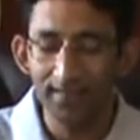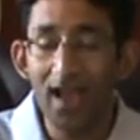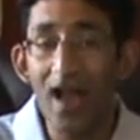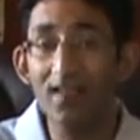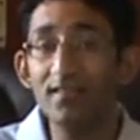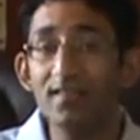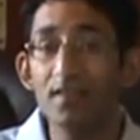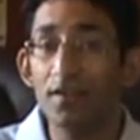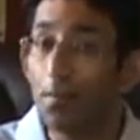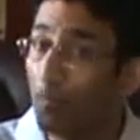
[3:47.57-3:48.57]
They
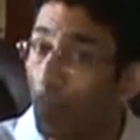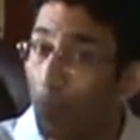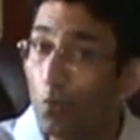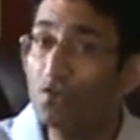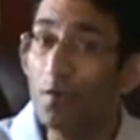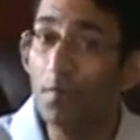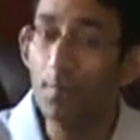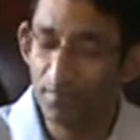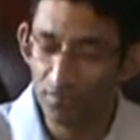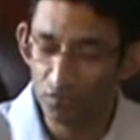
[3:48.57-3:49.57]
answered most of
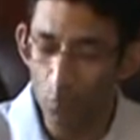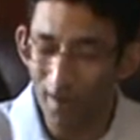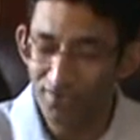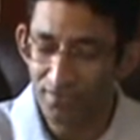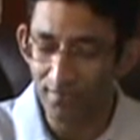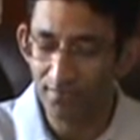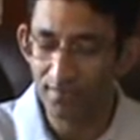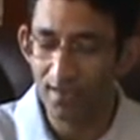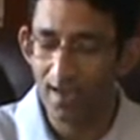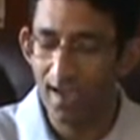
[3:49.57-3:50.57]
our business
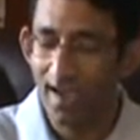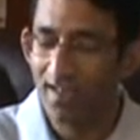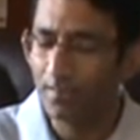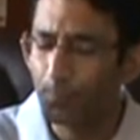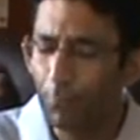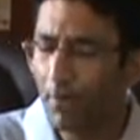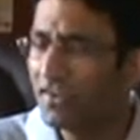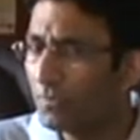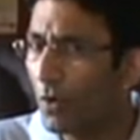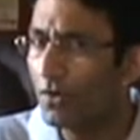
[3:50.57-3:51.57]
questions and the
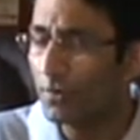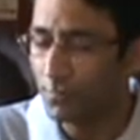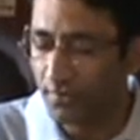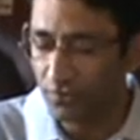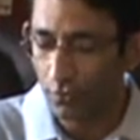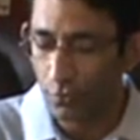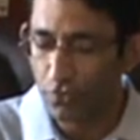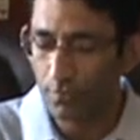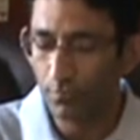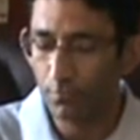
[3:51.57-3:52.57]
price point of their
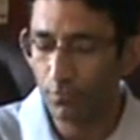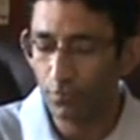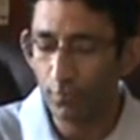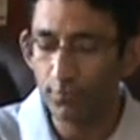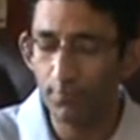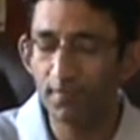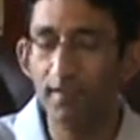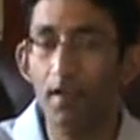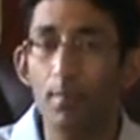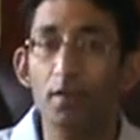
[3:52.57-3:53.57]
solution was also
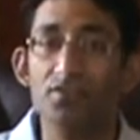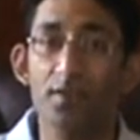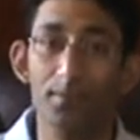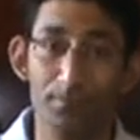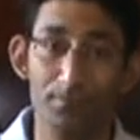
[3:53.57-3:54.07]
within our budget.